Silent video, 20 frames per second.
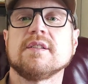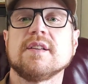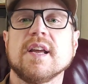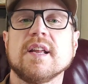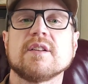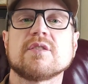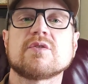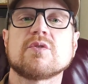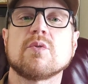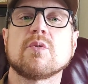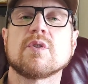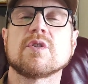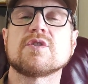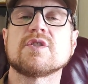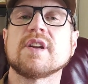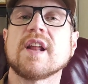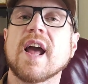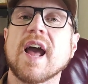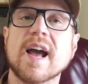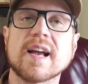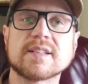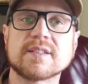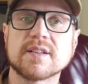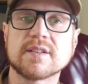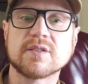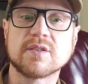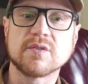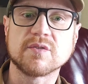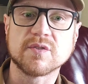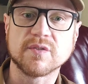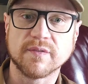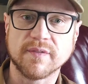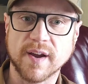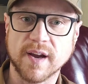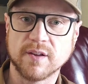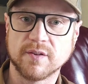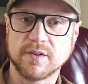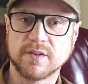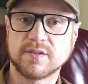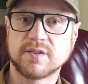data storage and access to
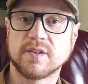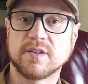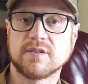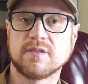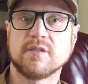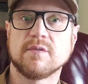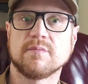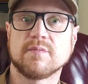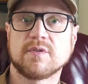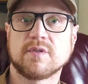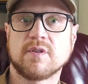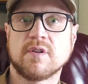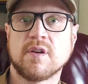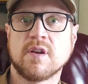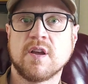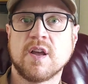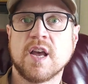surveillance systems.